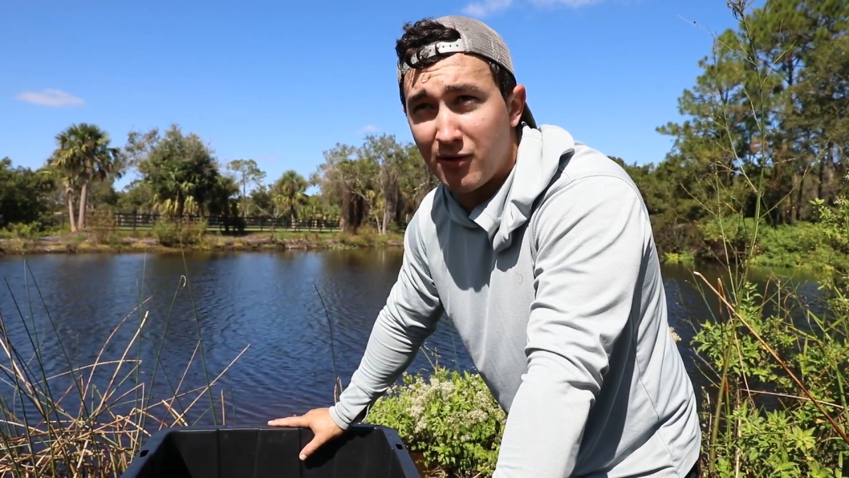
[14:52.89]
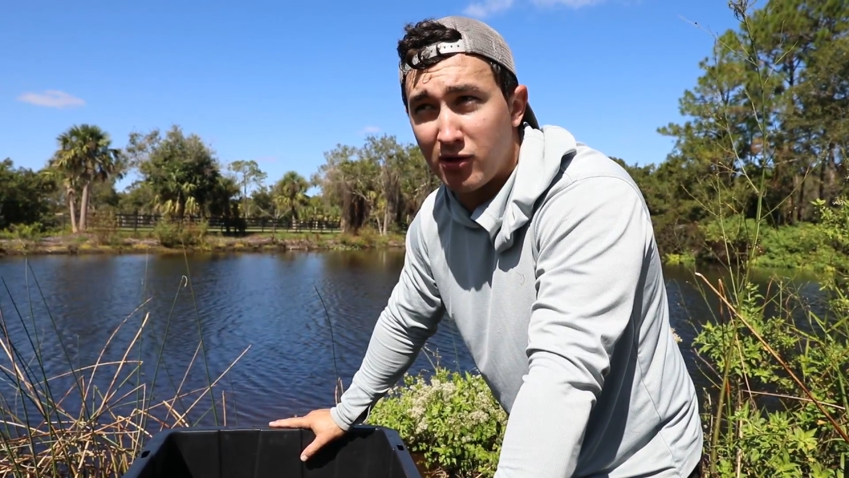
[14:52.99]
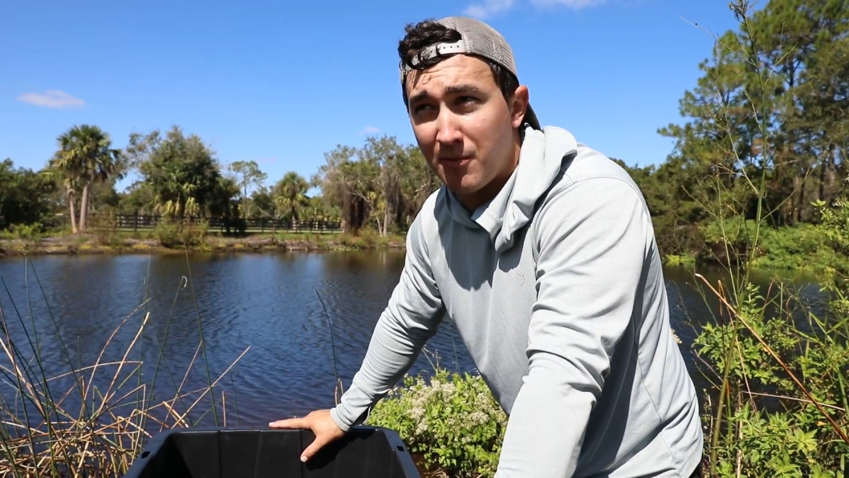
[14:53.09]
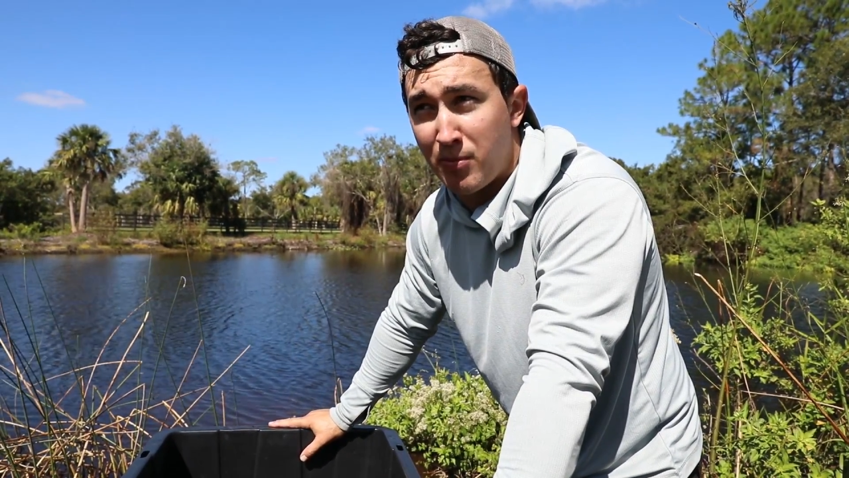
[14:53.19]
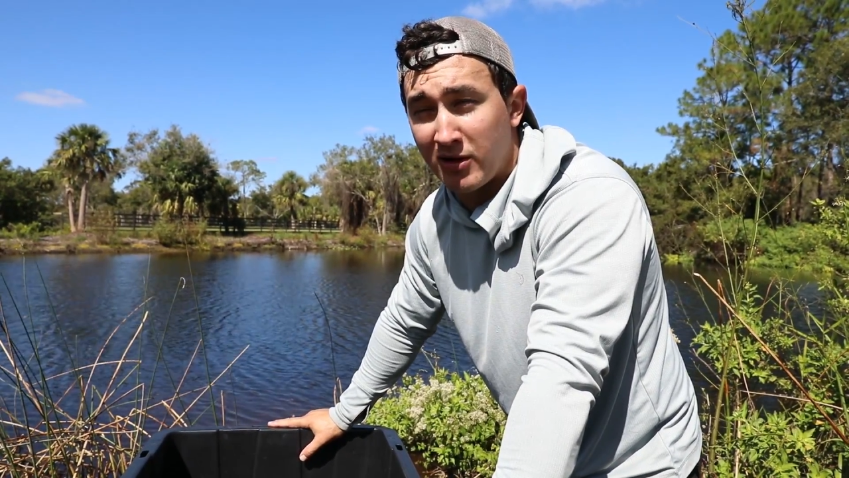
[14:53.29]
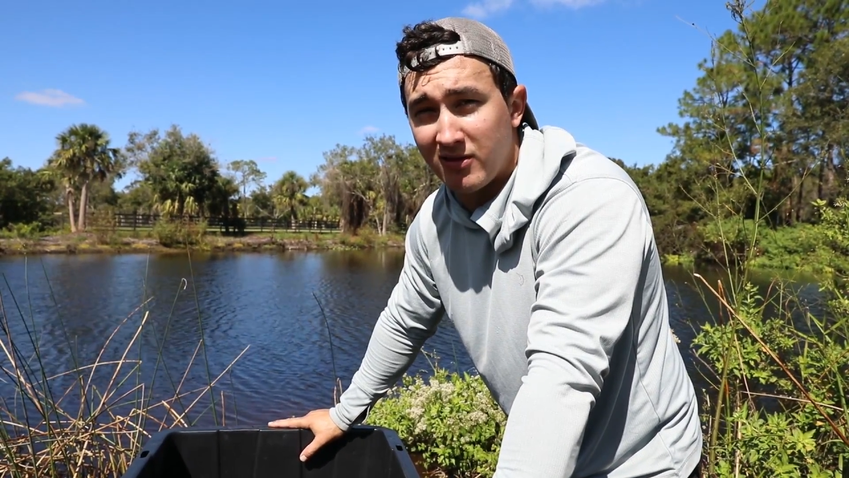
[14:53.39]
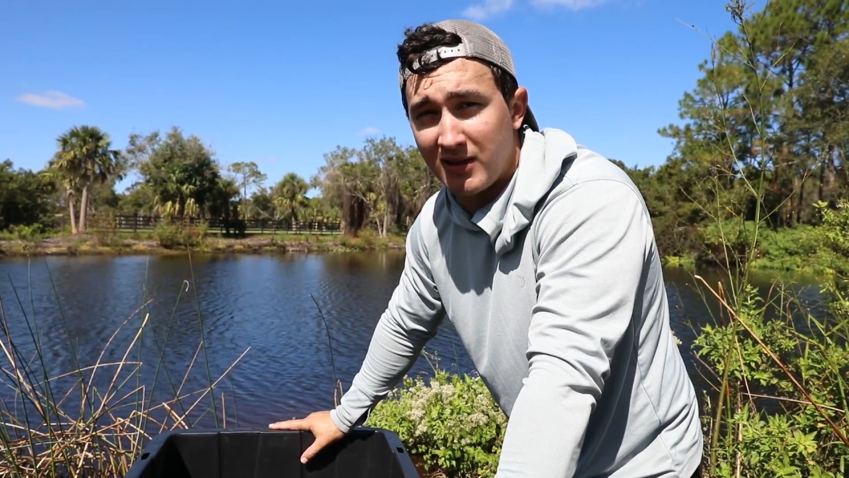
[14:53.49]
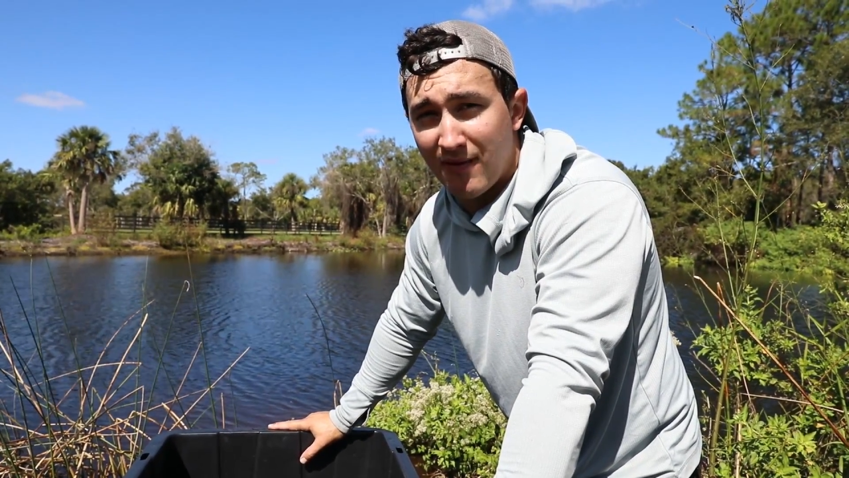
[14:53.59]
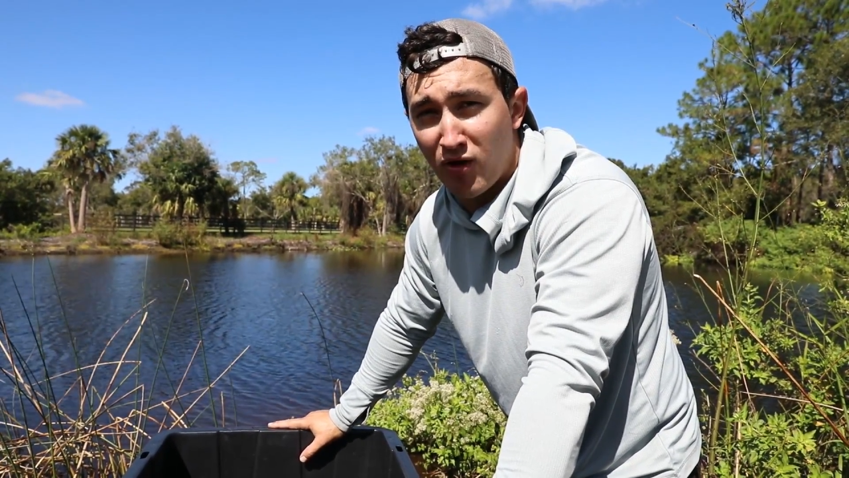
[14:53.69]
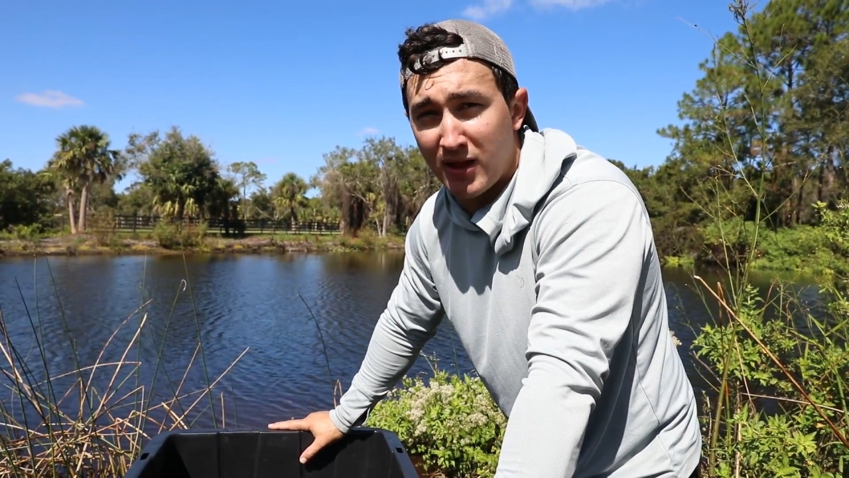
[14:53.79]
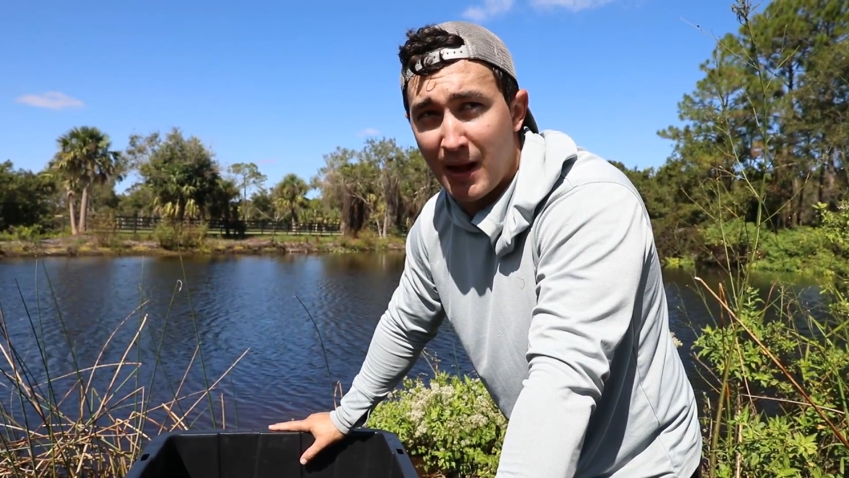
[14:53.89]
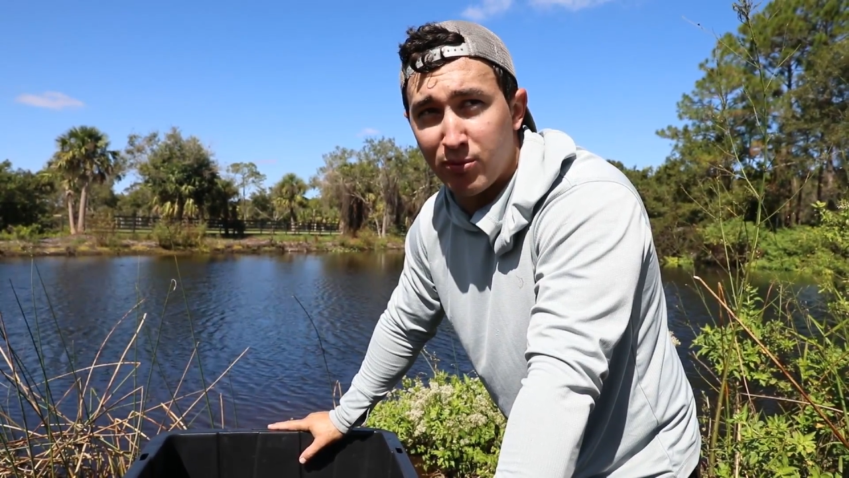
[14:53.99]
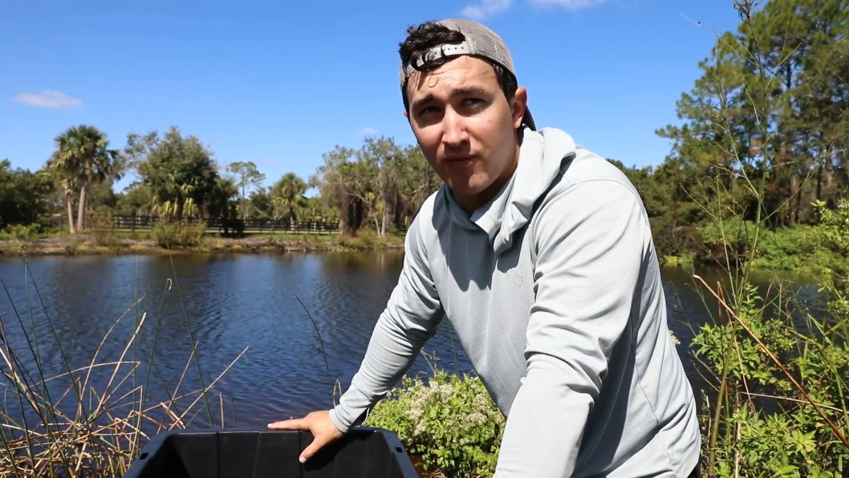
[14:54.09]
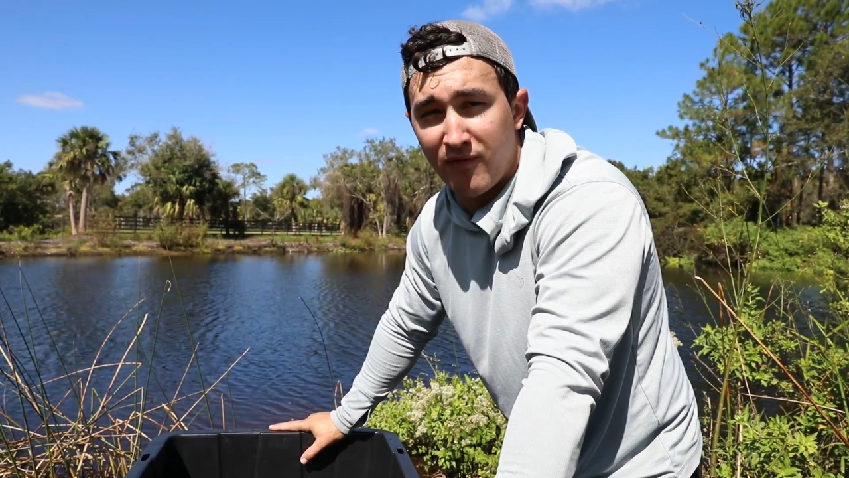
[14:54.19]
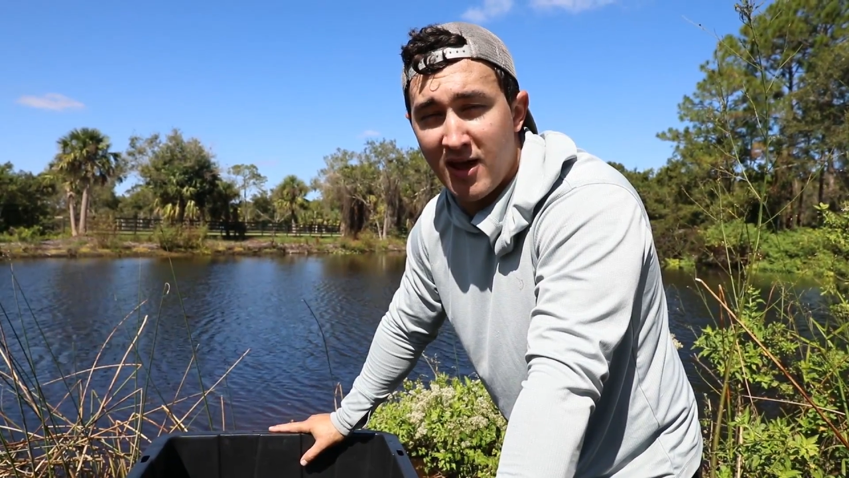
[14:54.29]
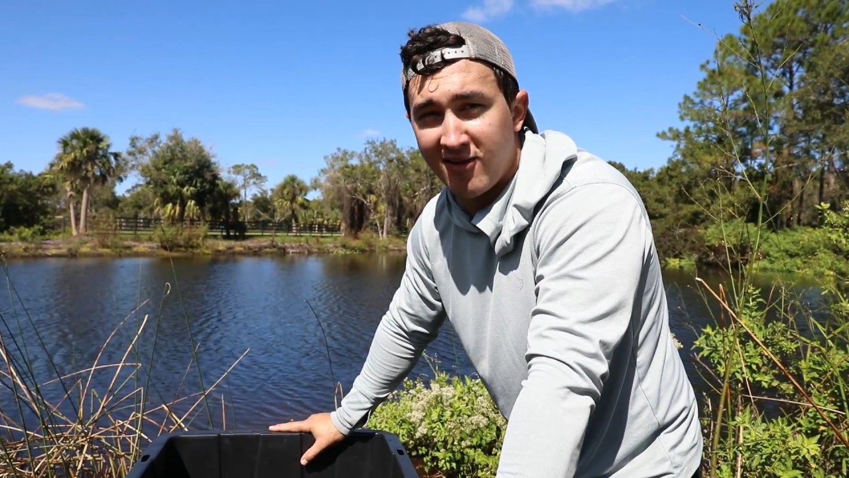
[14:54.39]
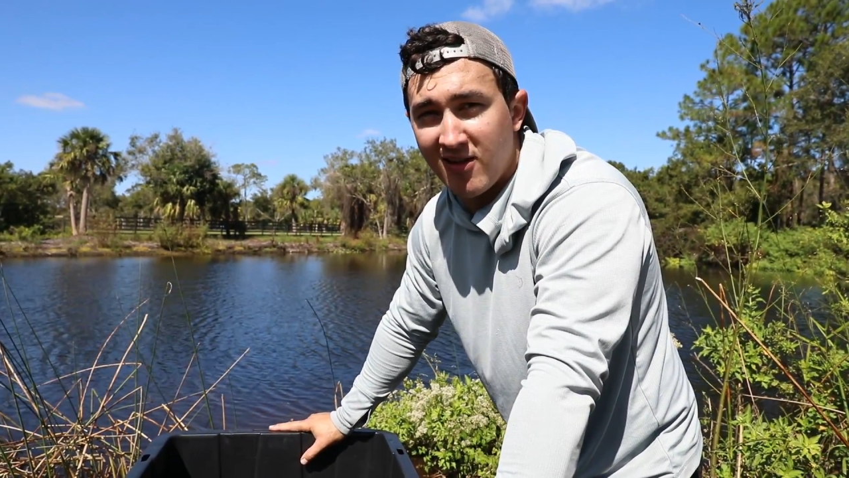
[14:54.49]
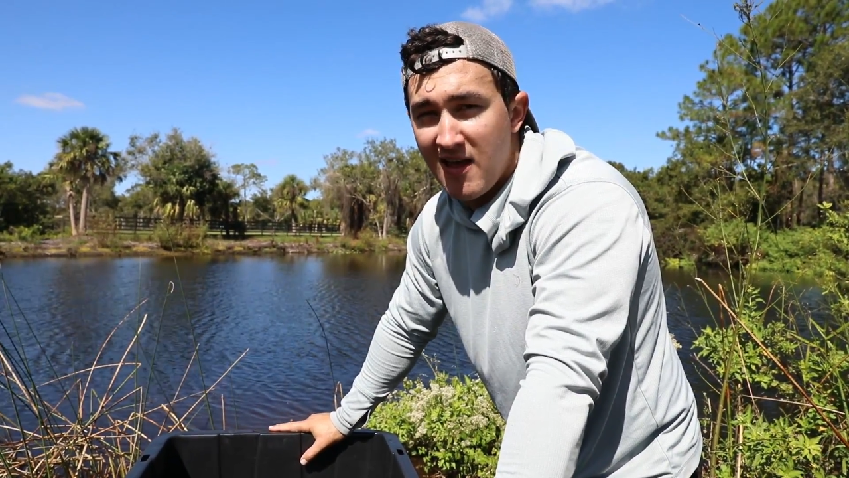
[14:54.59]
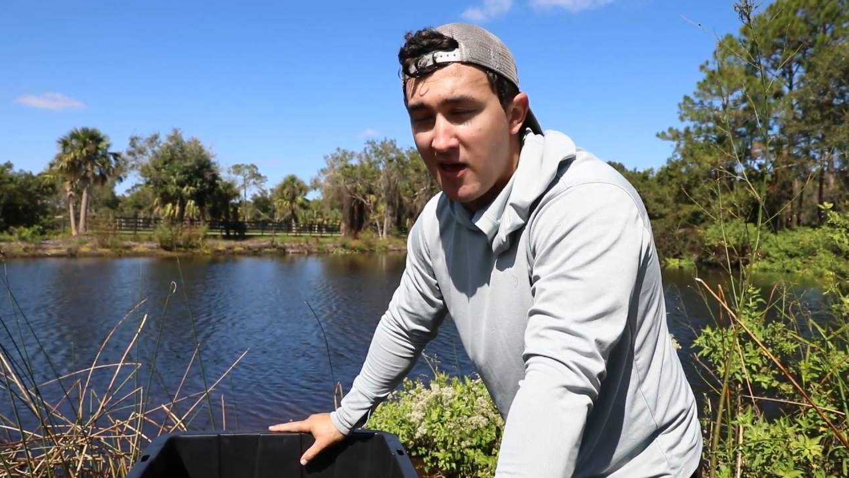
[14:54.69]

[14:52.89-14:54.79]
There's a bunch of different types of fish.